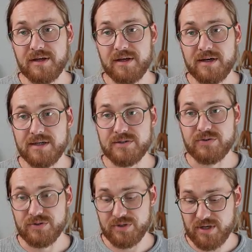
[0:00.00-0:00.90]
I do
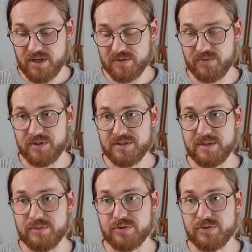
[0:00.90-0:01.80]
not want
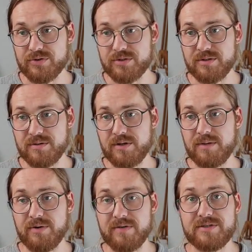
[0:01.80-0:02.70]
temperatures
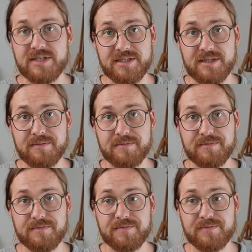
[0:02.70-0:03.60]
above 60.
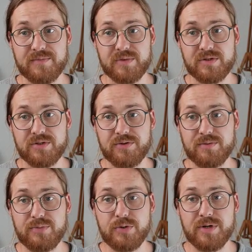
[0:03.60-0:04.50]
So the
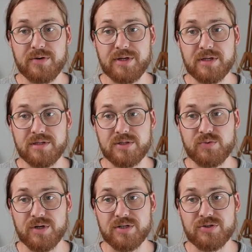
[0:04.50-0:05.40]
blue area is
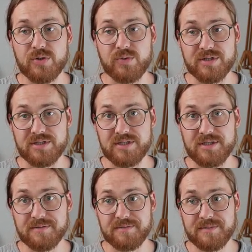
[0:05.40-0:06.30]
what I don't want to see.
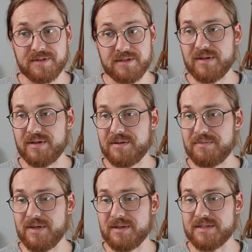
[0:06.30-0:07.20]

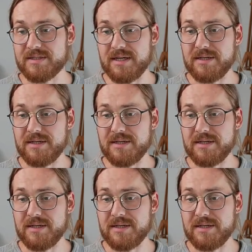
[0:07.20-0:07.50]
Make design.